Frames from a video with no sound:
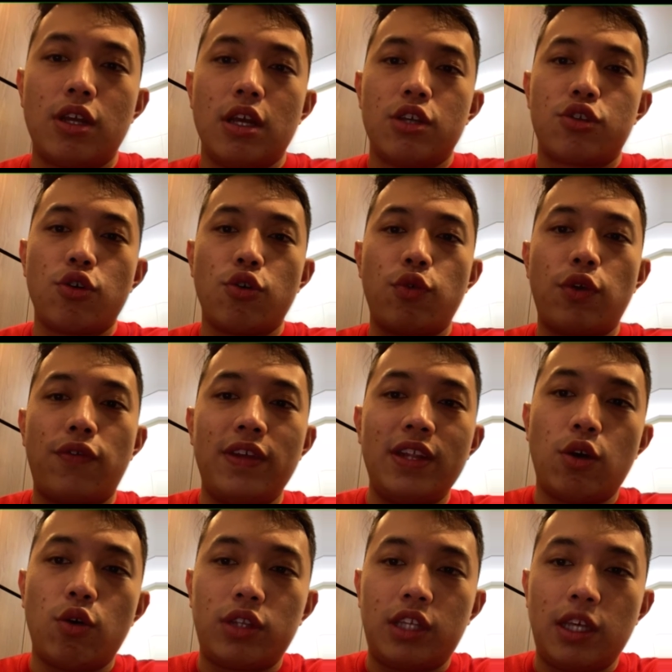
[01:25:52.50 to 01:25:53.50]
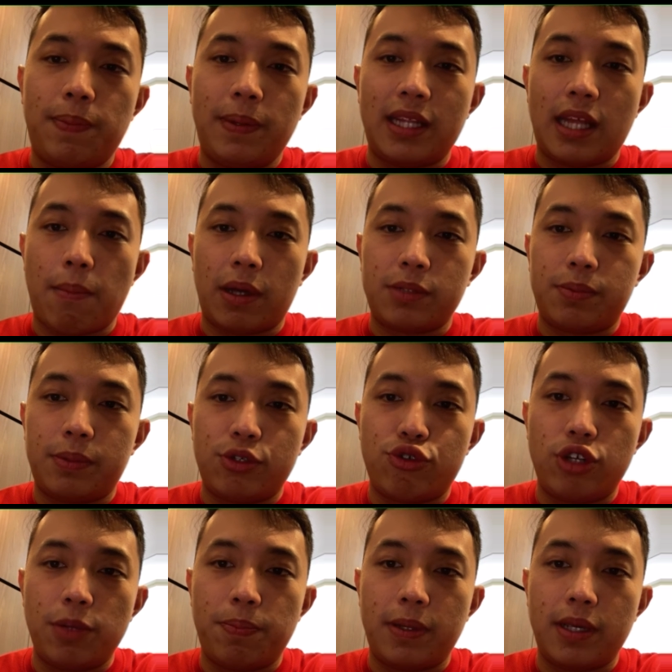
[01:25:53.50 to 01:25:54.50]
So within the OTP, there must be
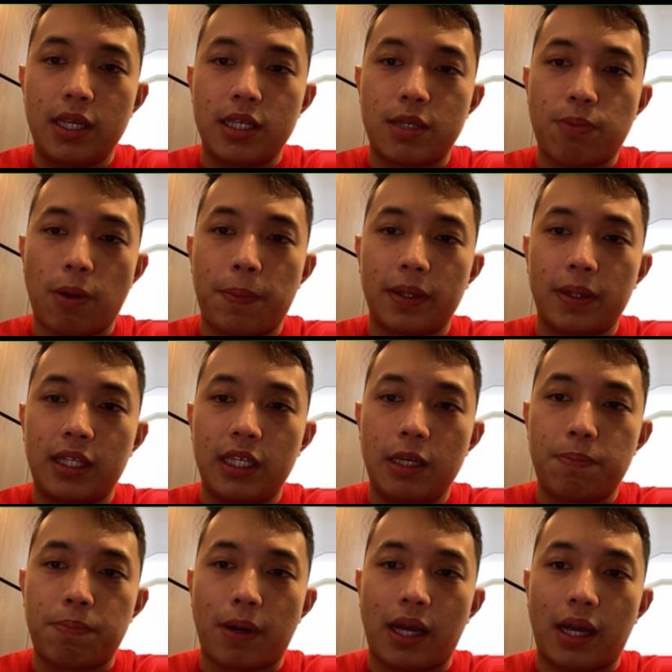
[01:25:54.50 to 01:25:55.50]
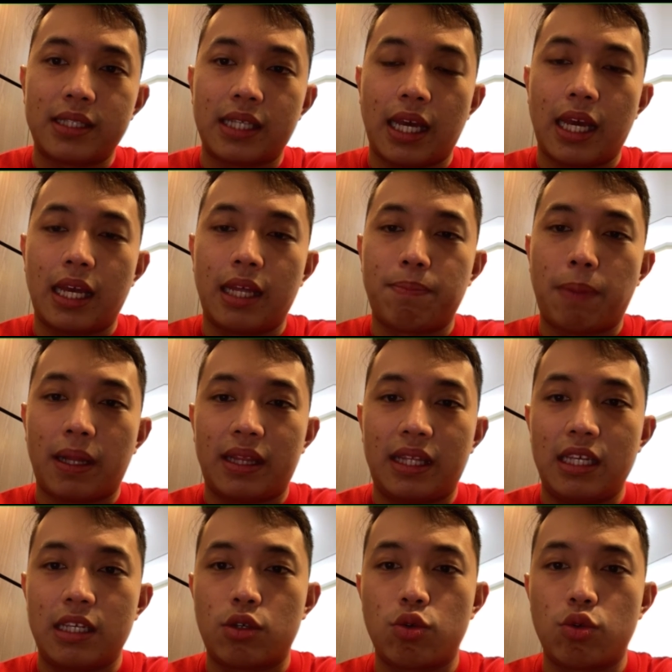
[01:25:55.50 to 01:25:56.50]
3 P's: property, price, and
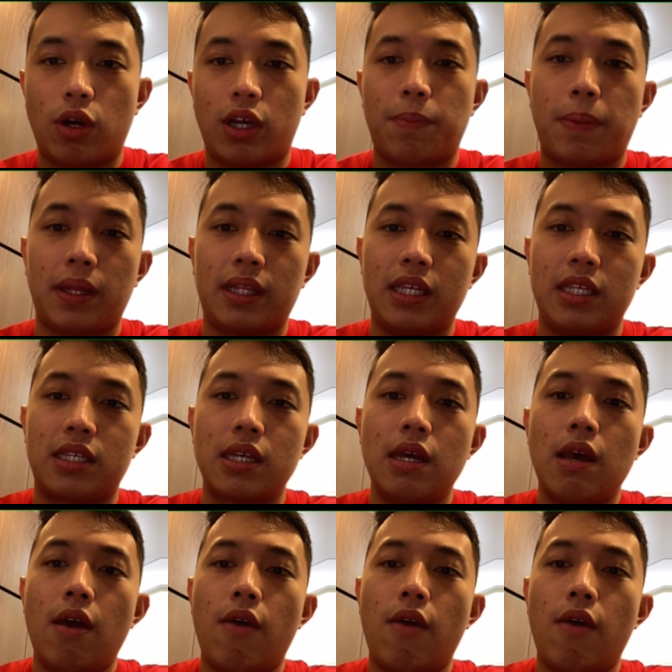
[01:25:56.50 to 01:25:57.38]
parties. Who are the parties?